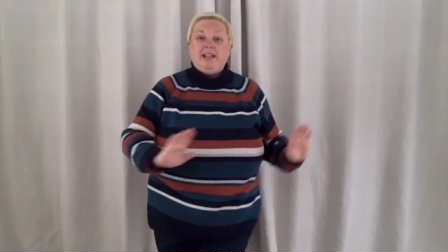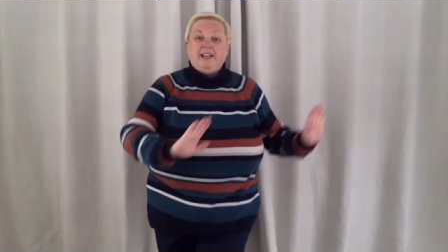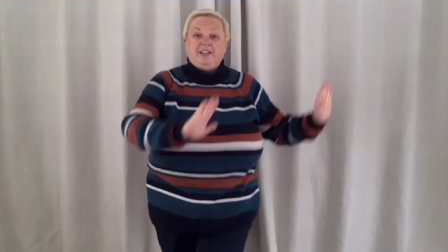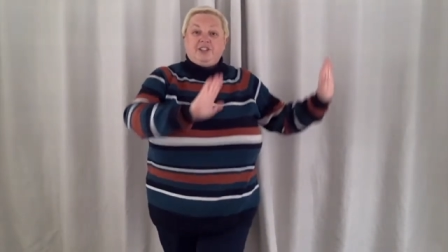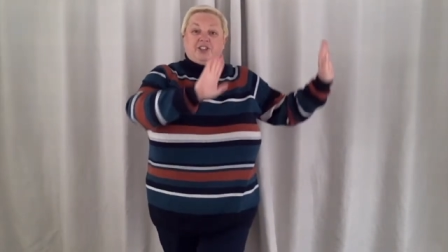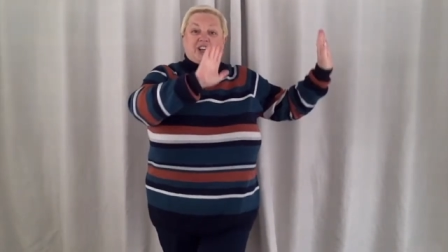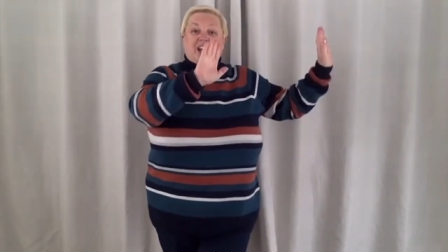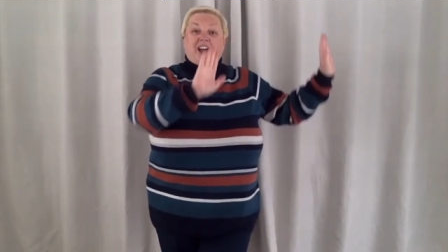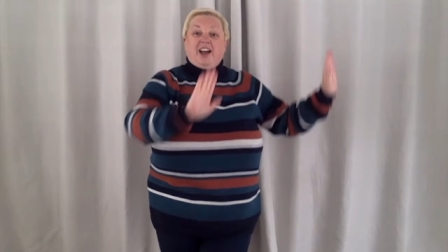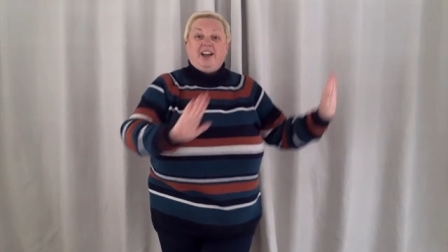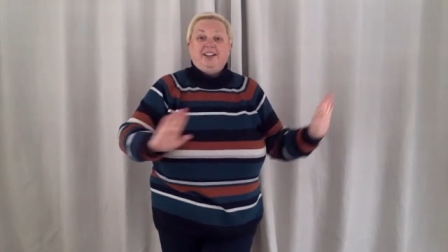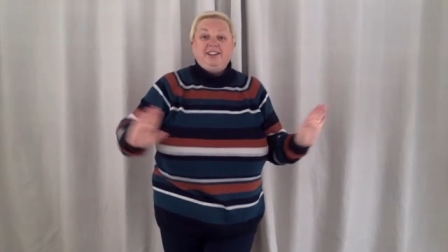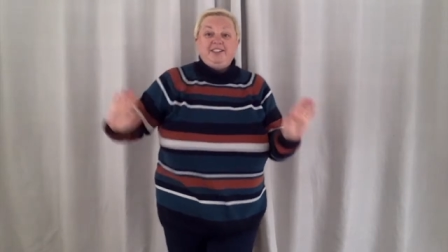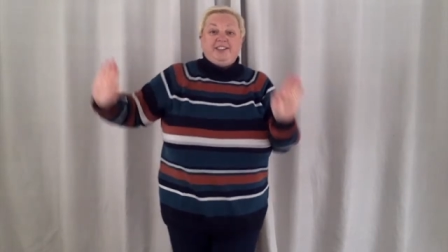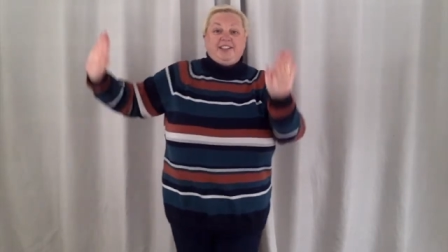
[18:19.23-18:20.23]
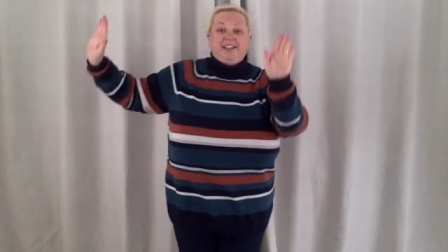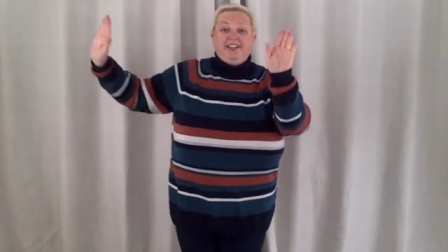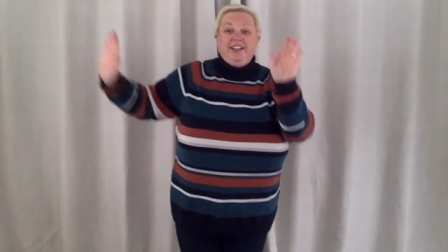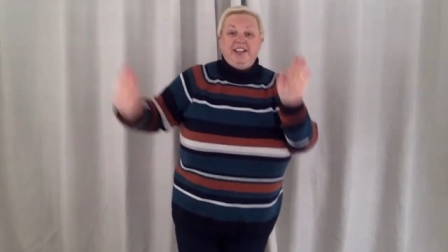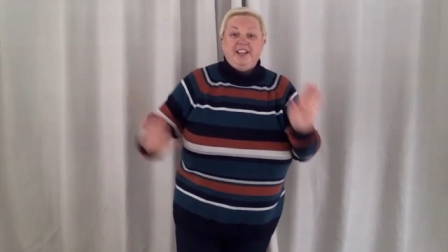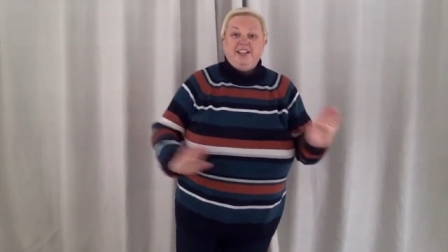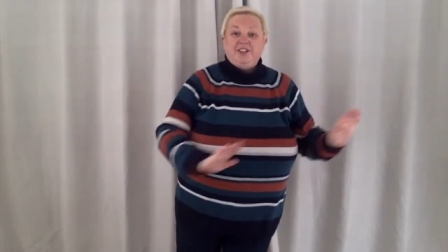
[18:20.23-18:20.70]
Charleston,
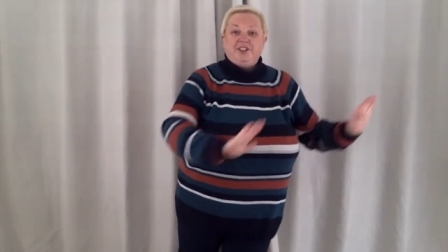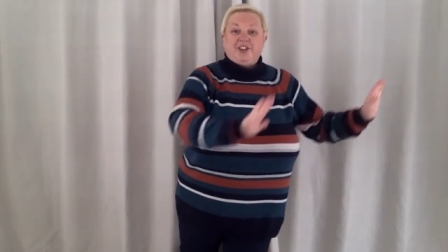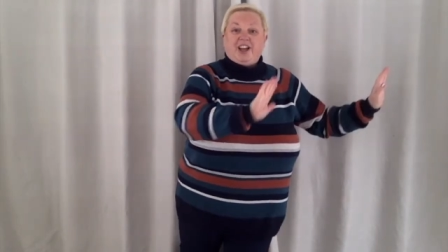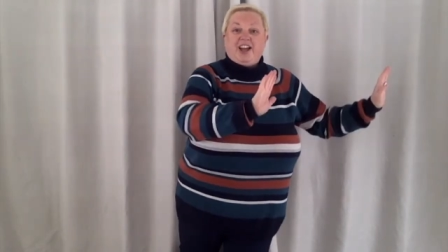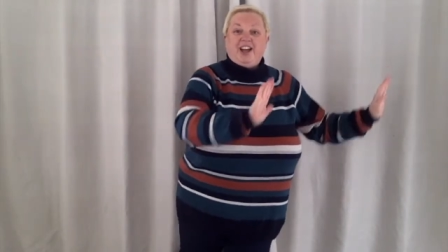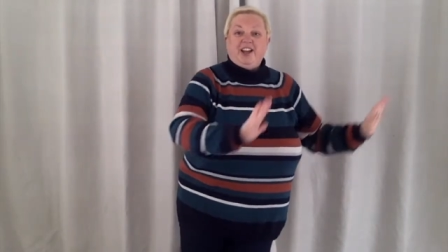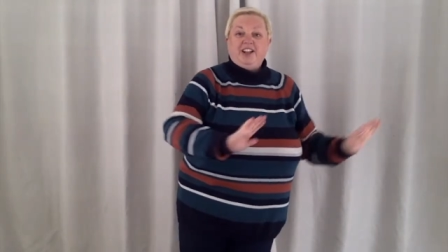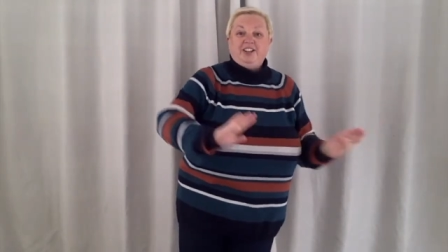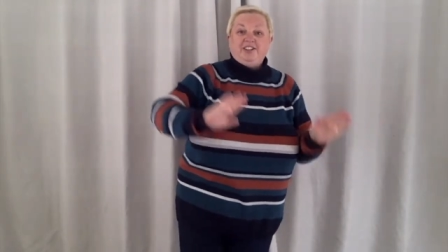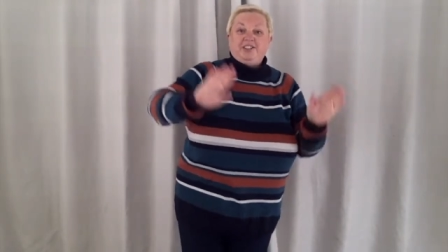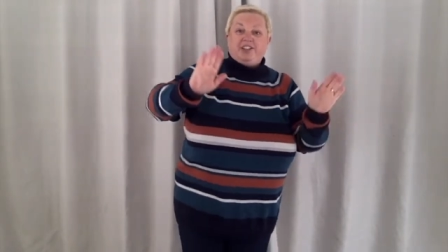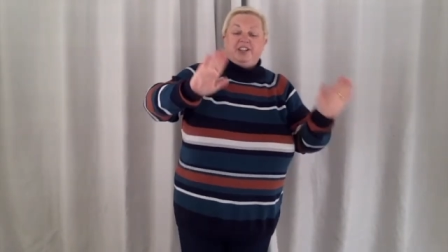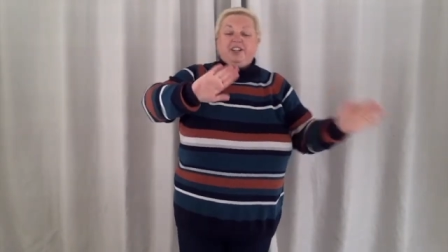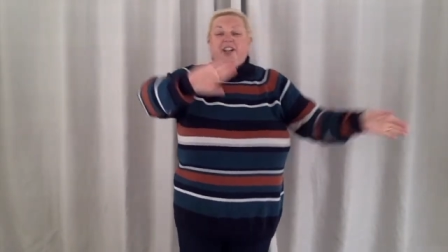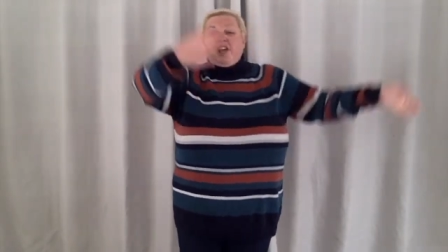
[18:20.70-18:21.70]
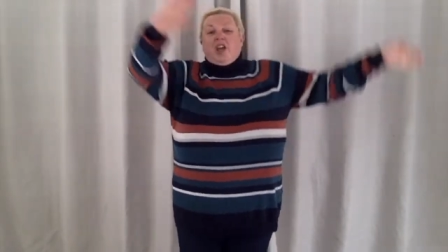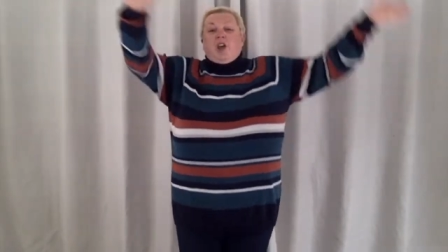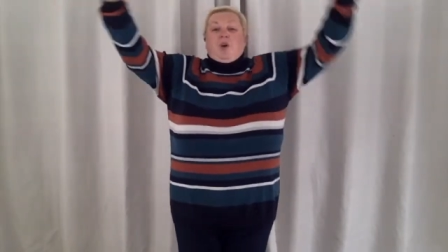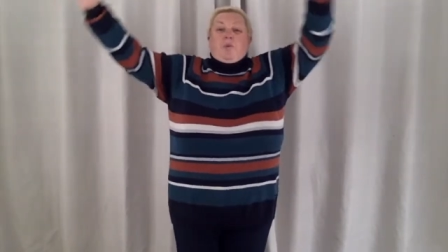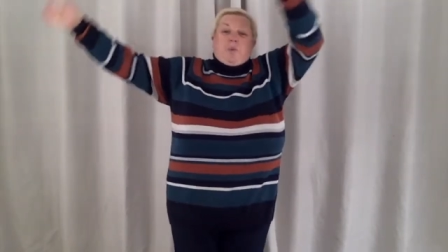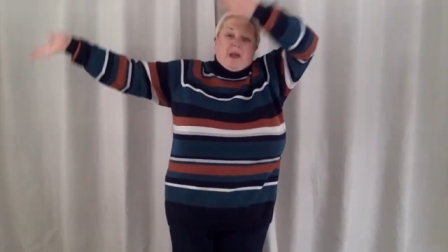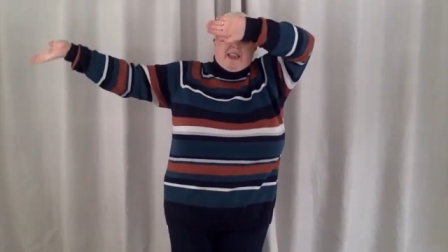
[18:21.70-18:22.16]
Charleston,
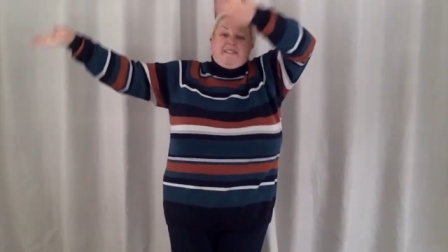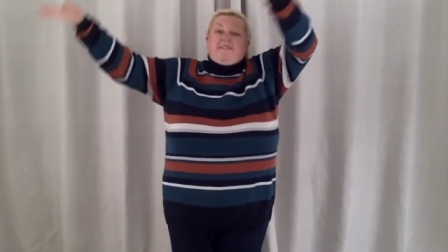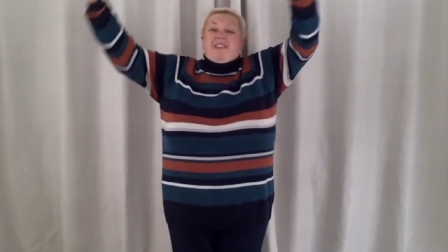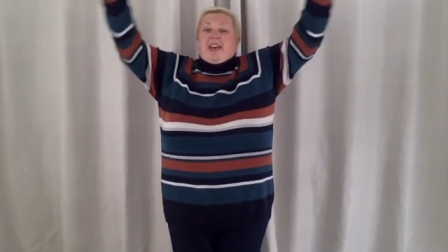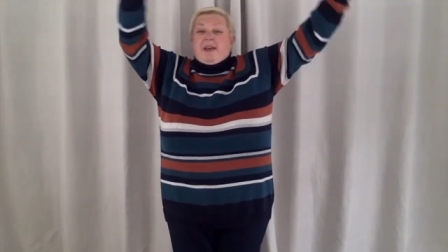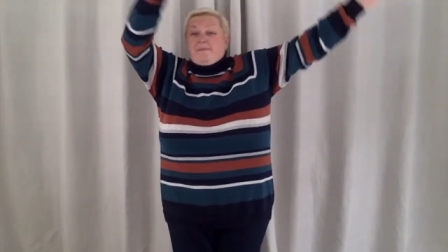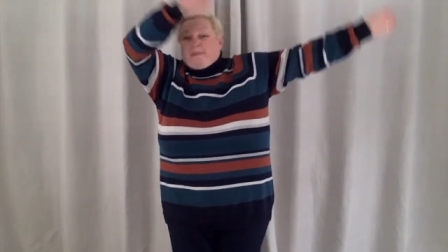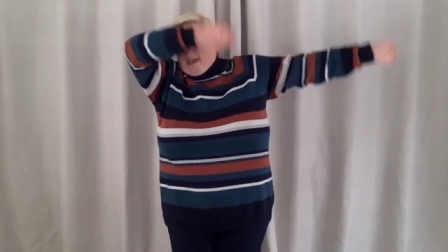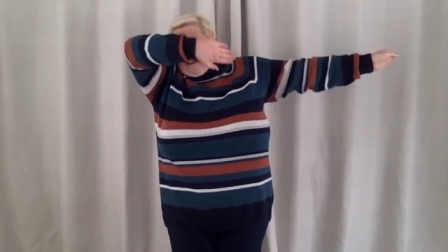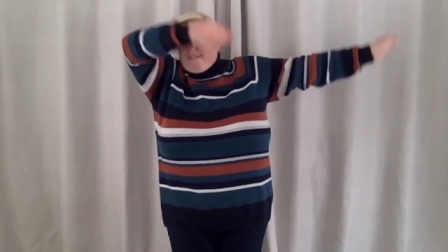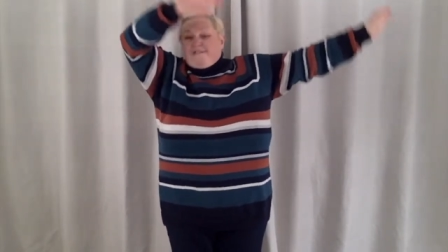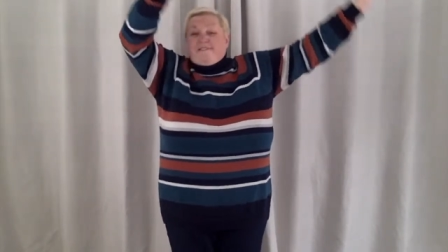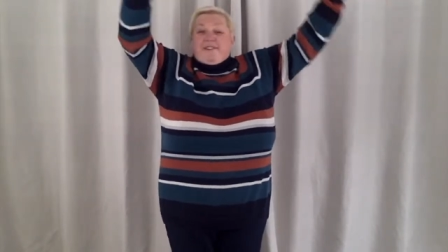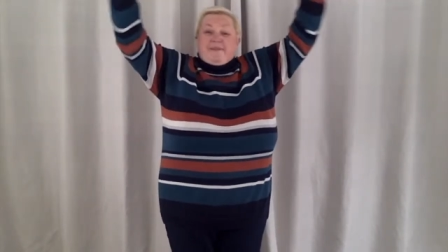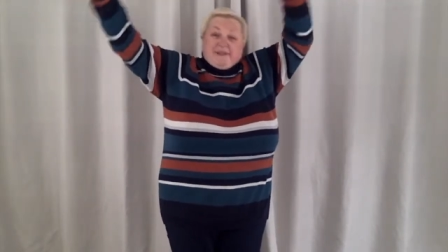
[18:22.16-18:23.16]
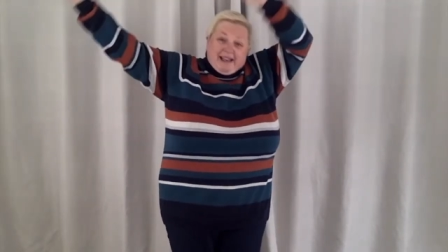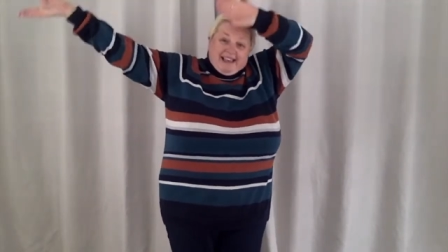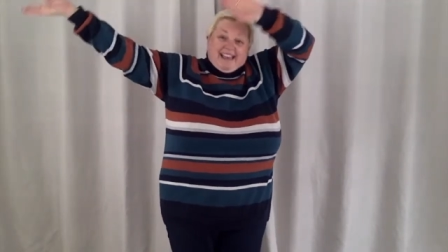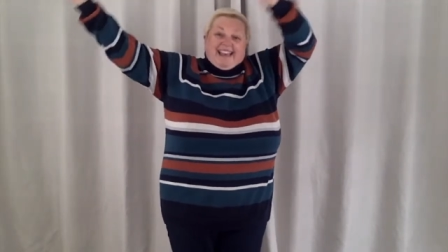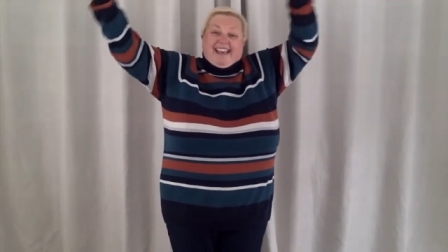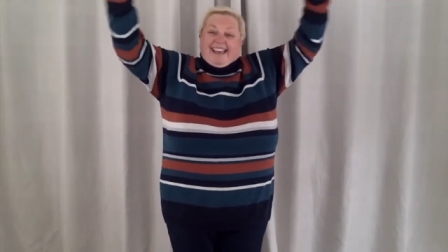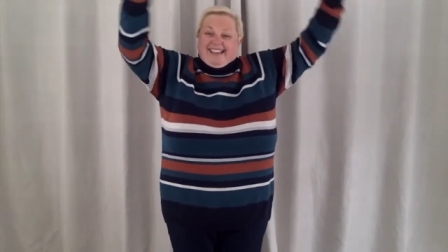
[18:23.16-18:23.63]
wave them
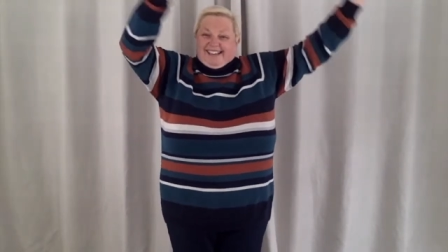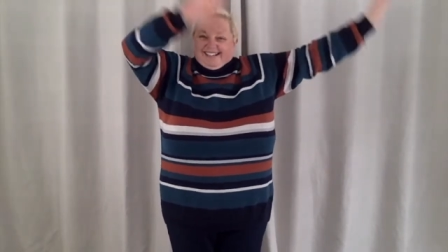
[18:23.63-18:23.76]
everywhere.